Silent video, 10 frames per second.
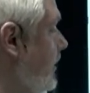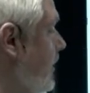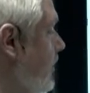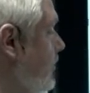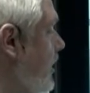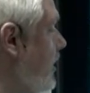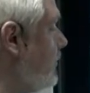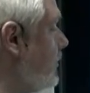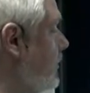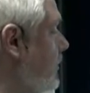here you have
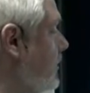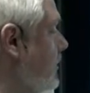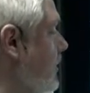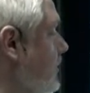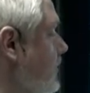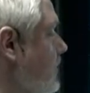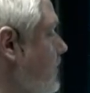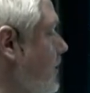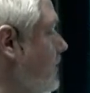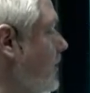disks
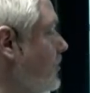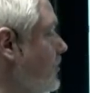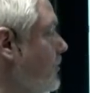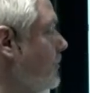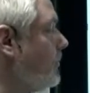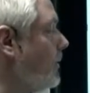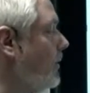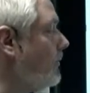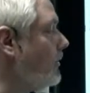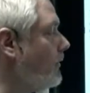attached to powered off
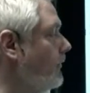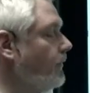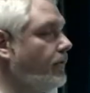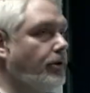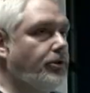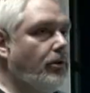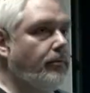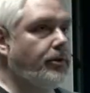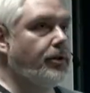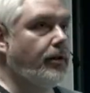virtual machines.